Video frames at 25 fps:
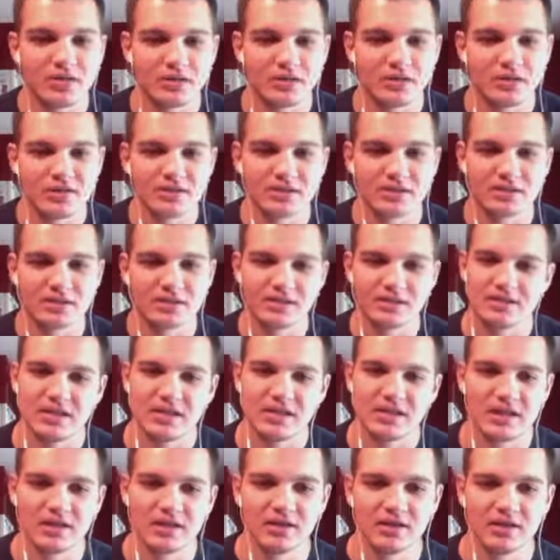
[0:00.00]
He's
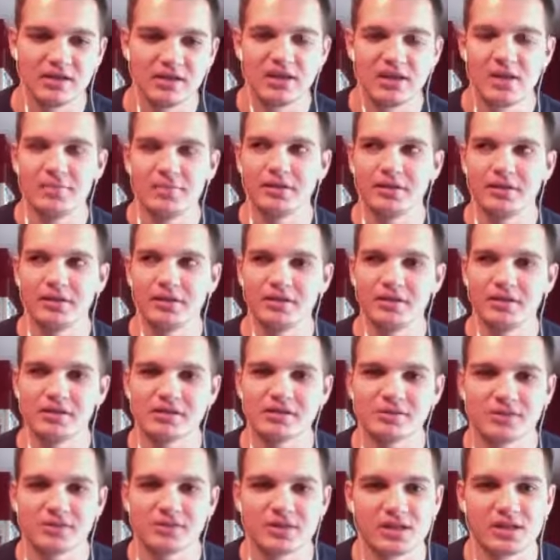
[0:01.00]
had a good couple of
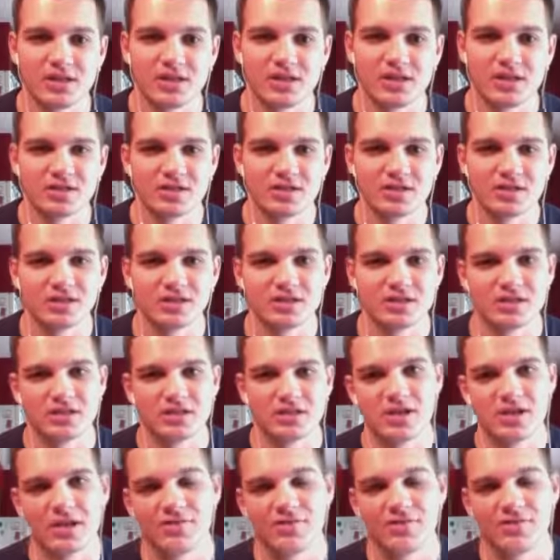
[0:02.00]
years, and with closers,
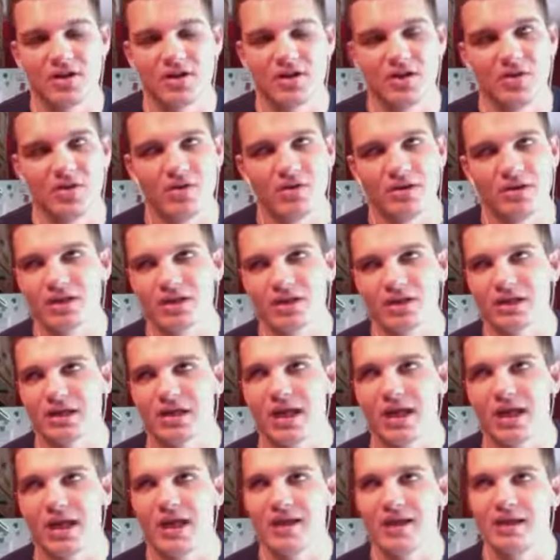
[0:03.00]
you never know what you're going to
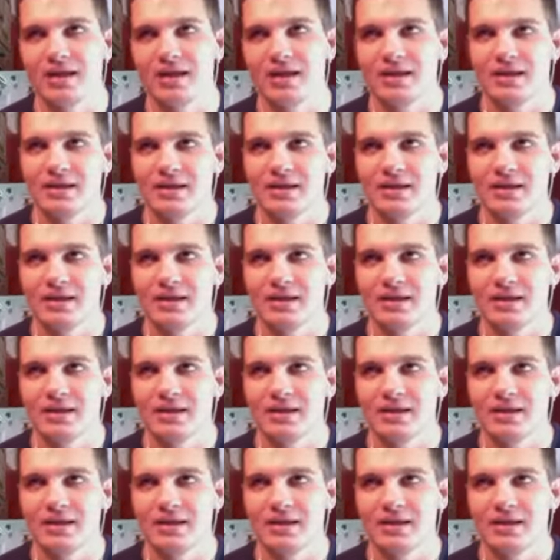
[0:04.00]
get.